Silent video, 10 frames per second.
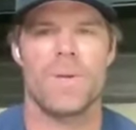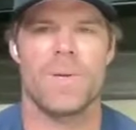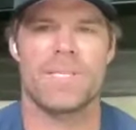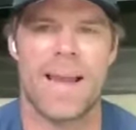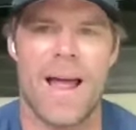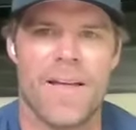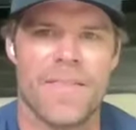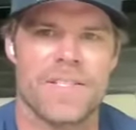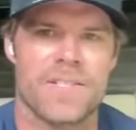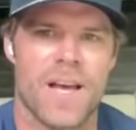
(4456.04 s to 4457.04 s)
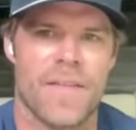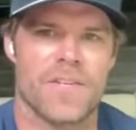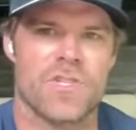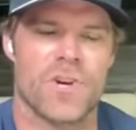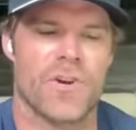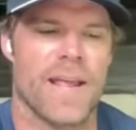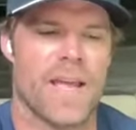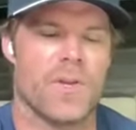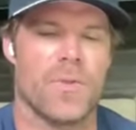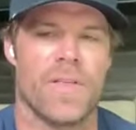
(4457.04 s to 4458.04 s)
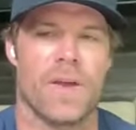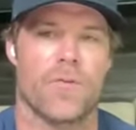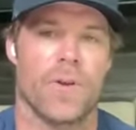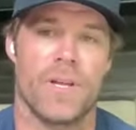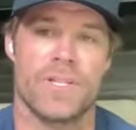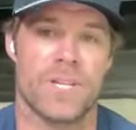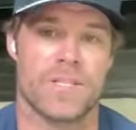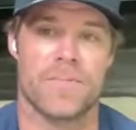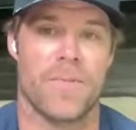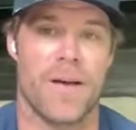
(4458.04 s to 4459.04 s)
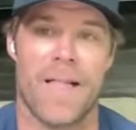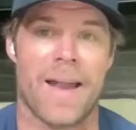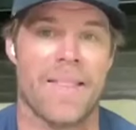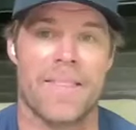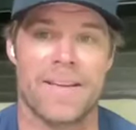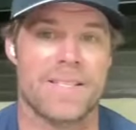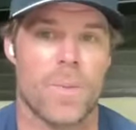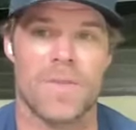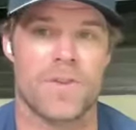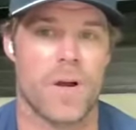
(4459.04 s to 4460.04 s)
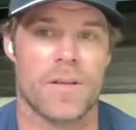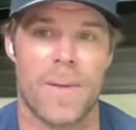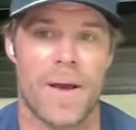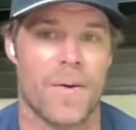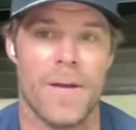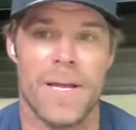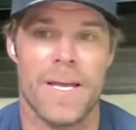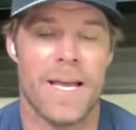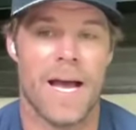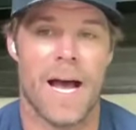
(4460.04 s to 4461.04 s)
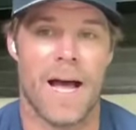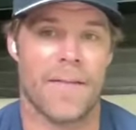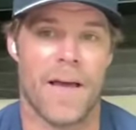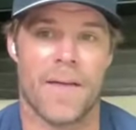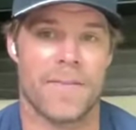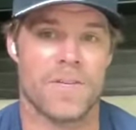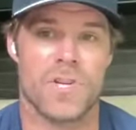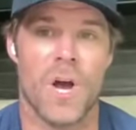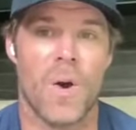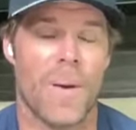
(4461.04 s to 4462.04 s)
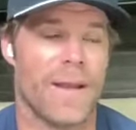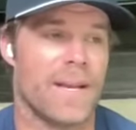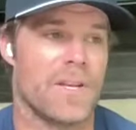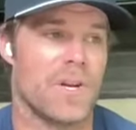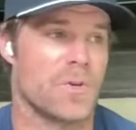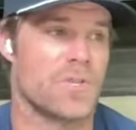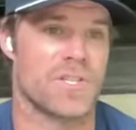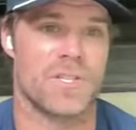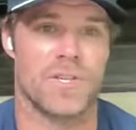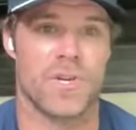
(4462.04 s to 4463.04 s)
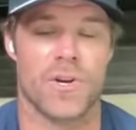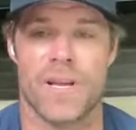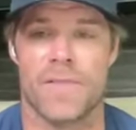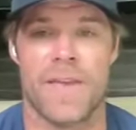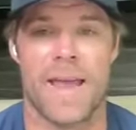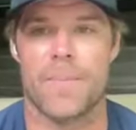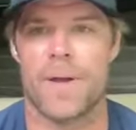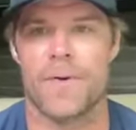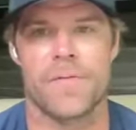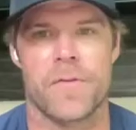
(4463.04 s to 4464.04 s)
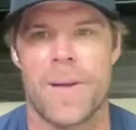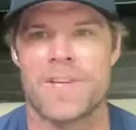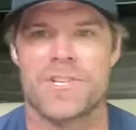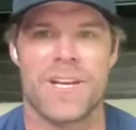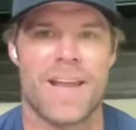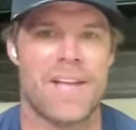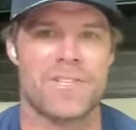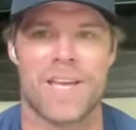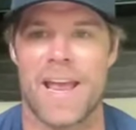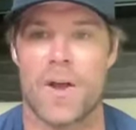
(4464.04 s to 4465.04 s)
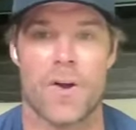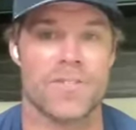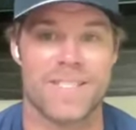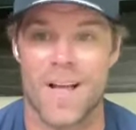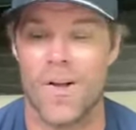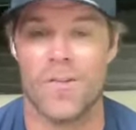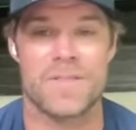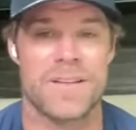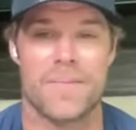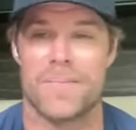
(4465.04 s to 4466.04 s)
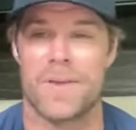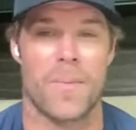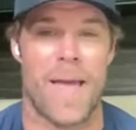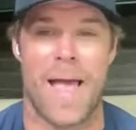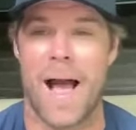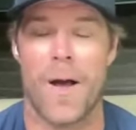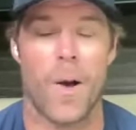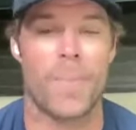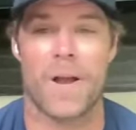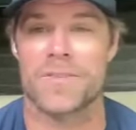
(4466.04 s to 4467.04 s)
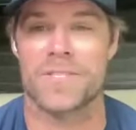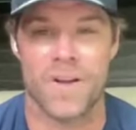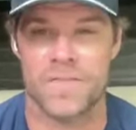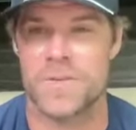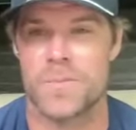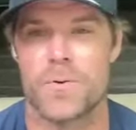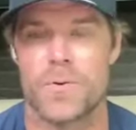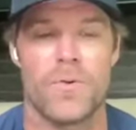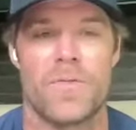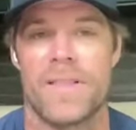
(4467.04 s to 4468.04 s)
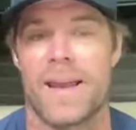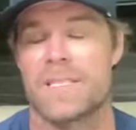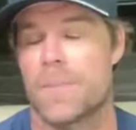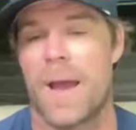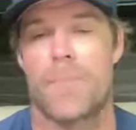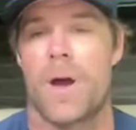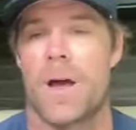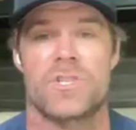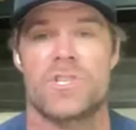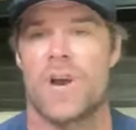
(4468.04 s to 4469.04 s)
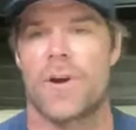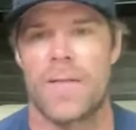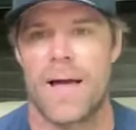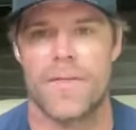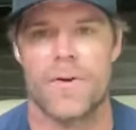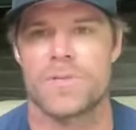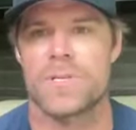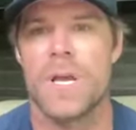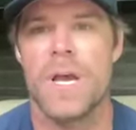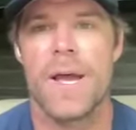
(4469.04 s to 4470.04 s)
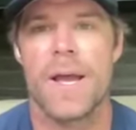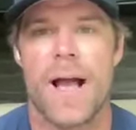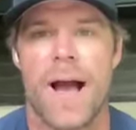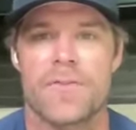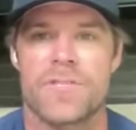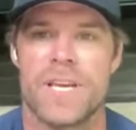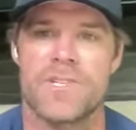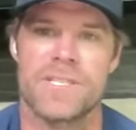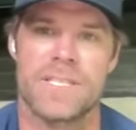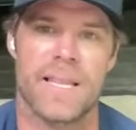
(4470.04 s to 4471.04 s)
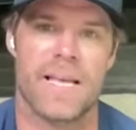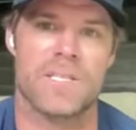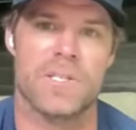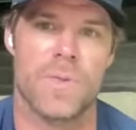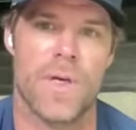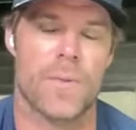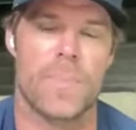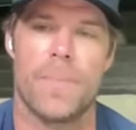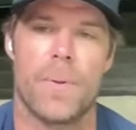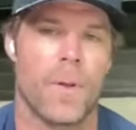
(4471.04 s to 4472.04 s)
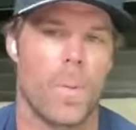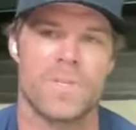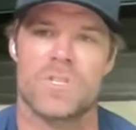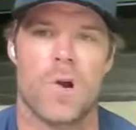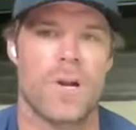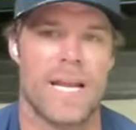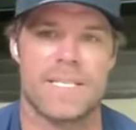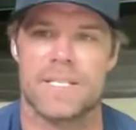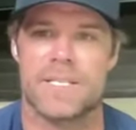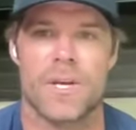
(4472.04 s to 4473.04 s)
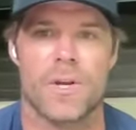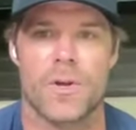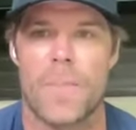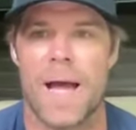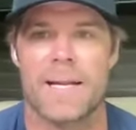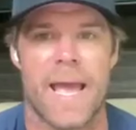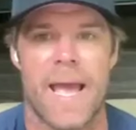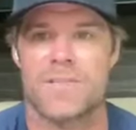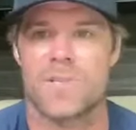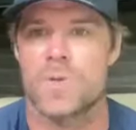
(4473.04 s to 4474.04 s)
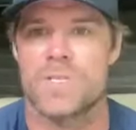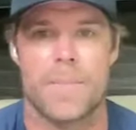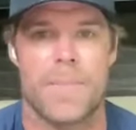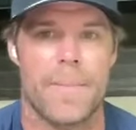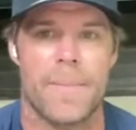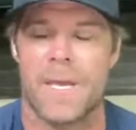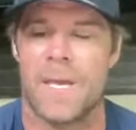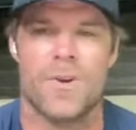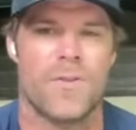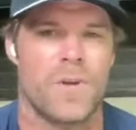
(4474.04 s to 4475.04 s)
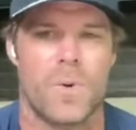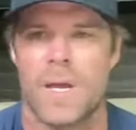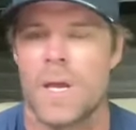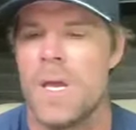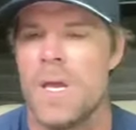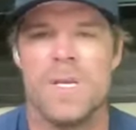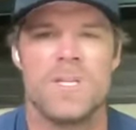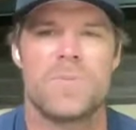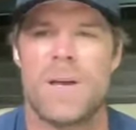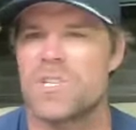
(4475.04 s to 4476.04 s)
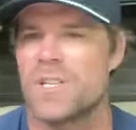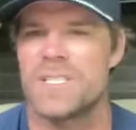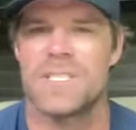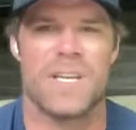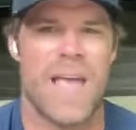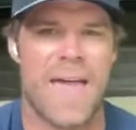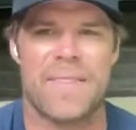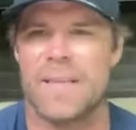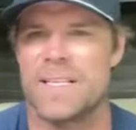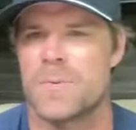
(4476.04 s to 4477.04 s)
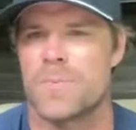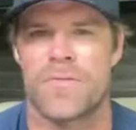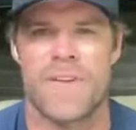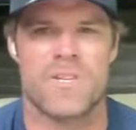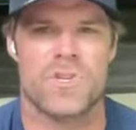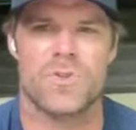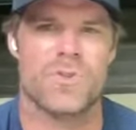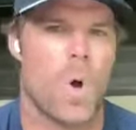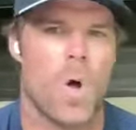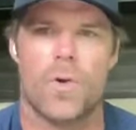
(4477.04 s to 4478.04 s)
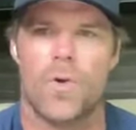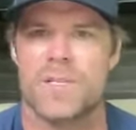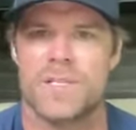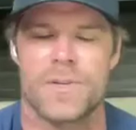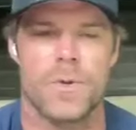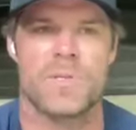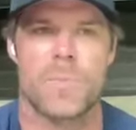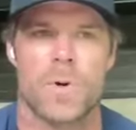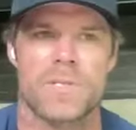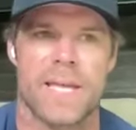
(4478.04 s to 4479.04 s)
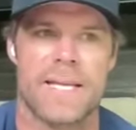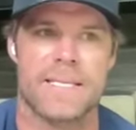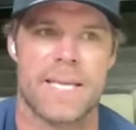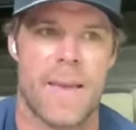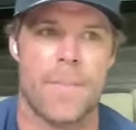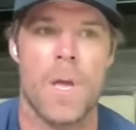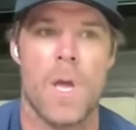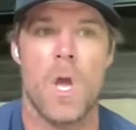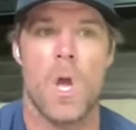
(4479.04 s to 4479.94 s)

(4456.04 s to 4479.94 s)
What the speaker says: we set out on this journey at You Think, really just a lot of the things that we've talked about on the show, and just the journey of getting better information, educating ourselves, helping ourselves improve, and then as a byproduct, sharing a lot of those conversations and lessons with other people. And what started as a singular podcast hosted by me, interviewing specialists and athletes and professionals all across the youth sports landscape,